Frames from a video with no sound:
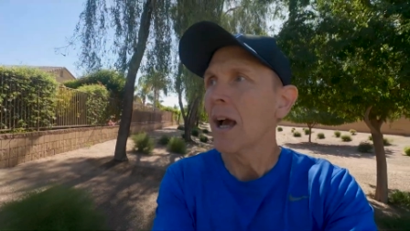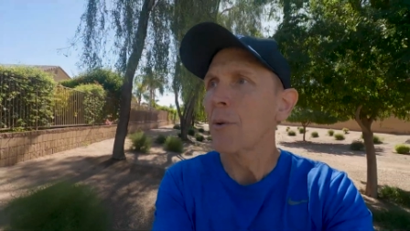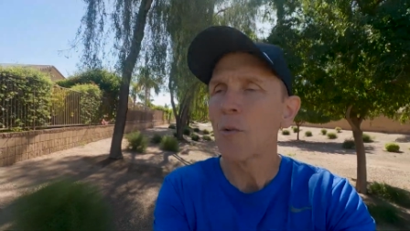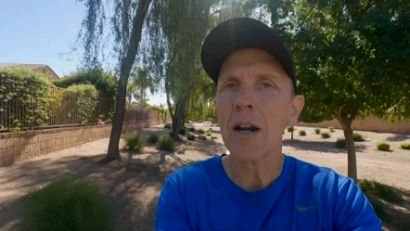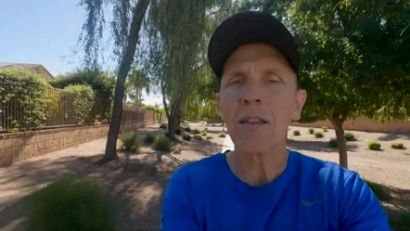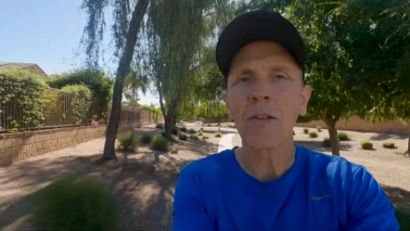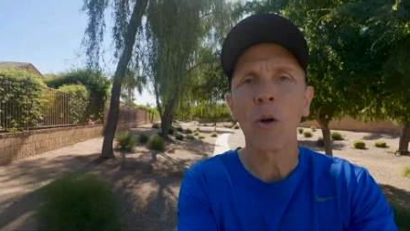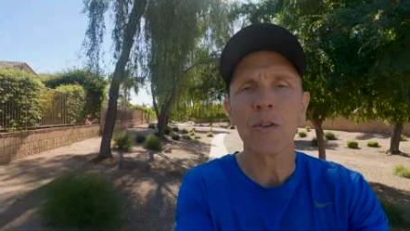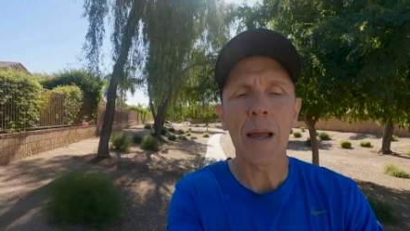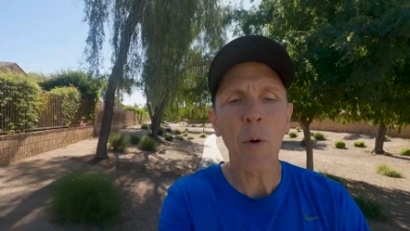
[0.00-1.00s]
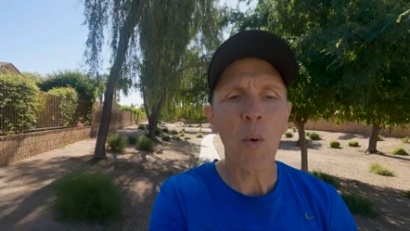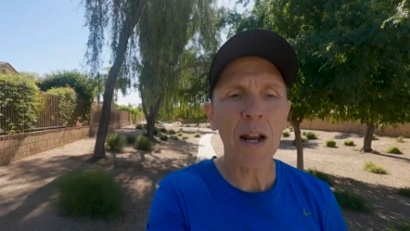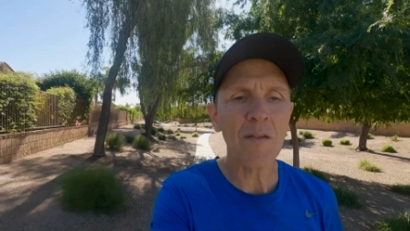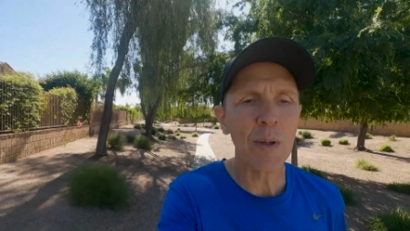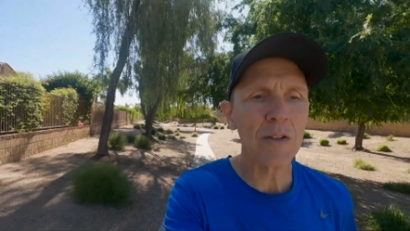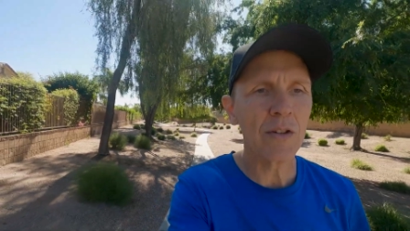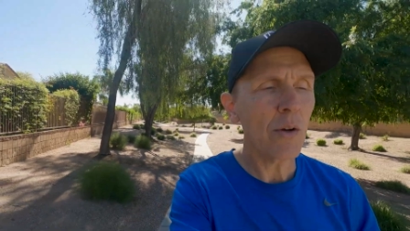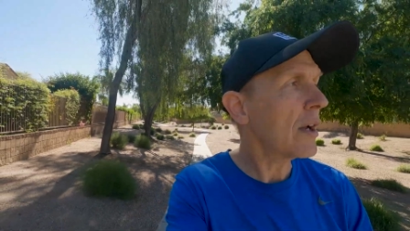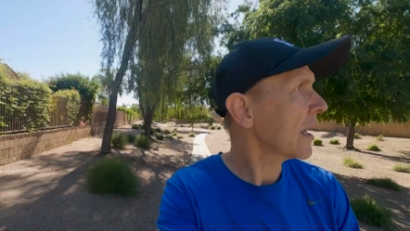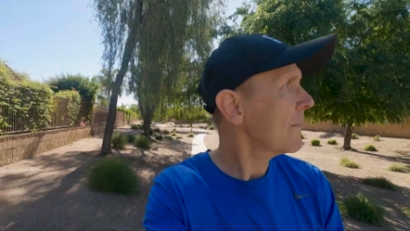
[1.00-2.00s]
I've been running this whole time, but what I've been
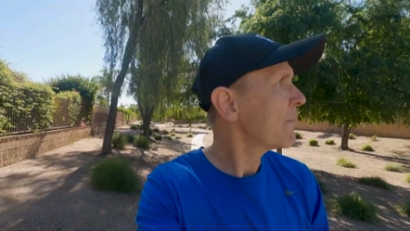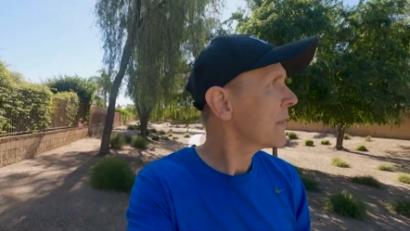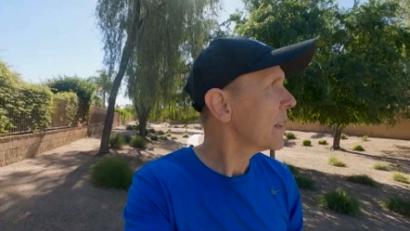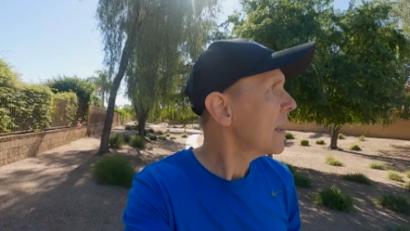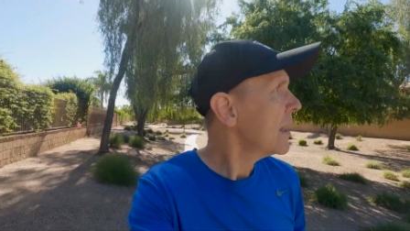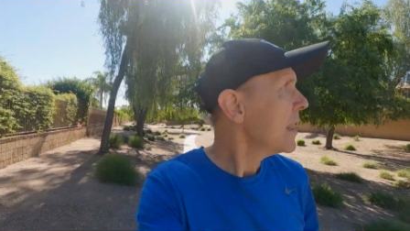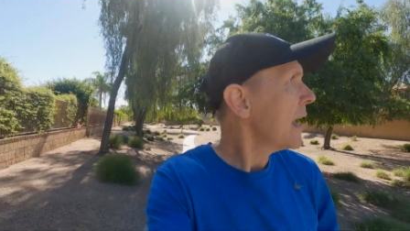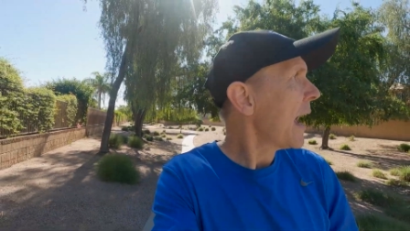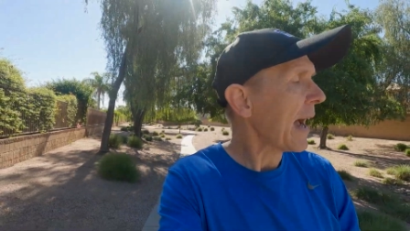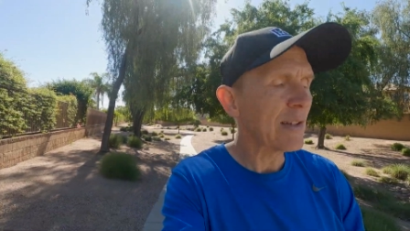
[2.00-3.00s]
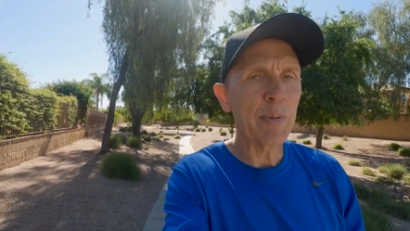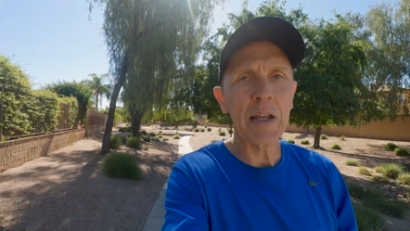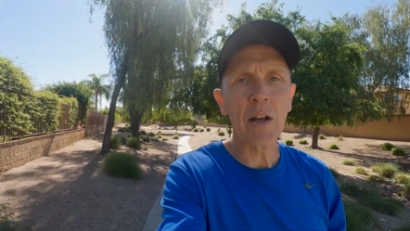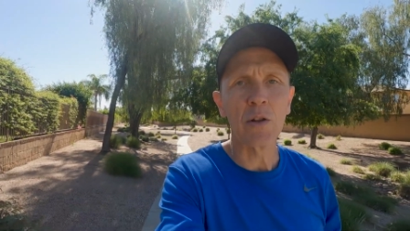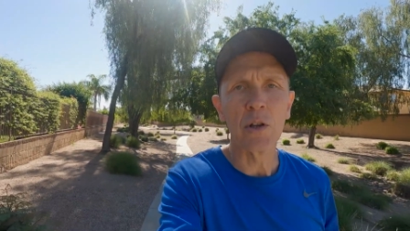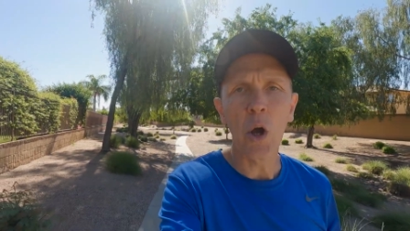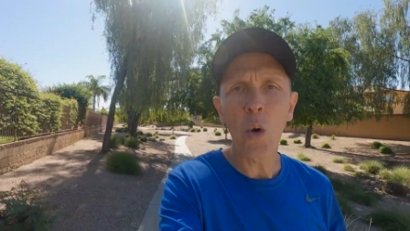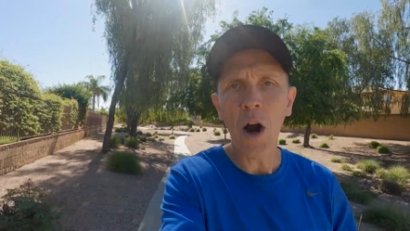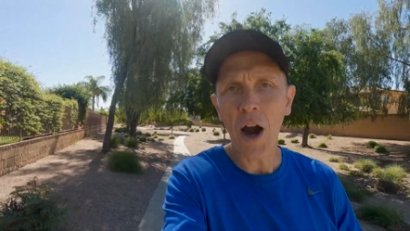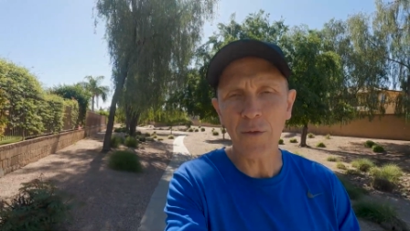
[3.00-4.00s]
doing has been
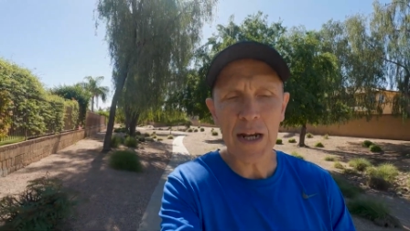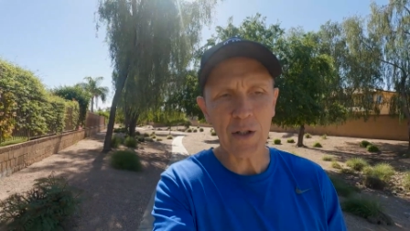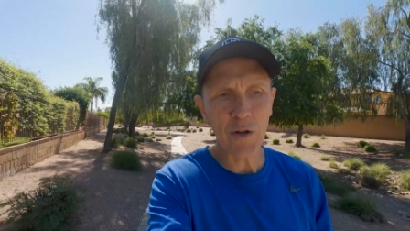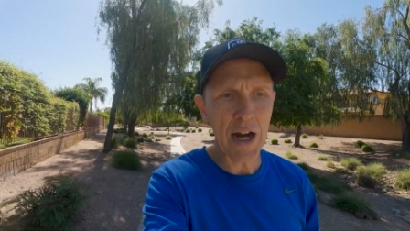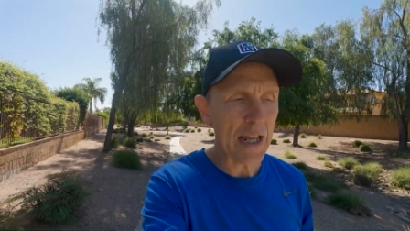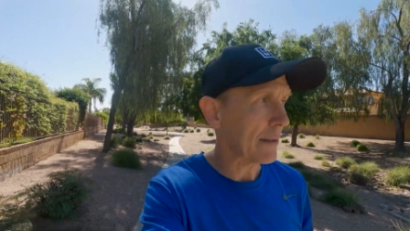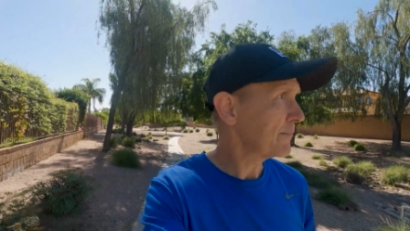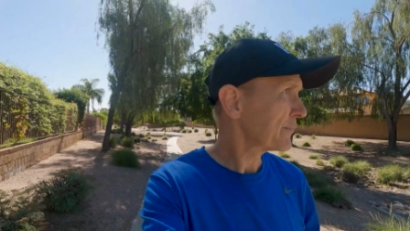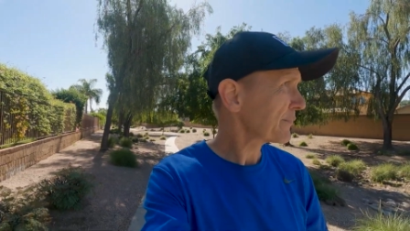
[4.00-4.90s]
low heart rate training.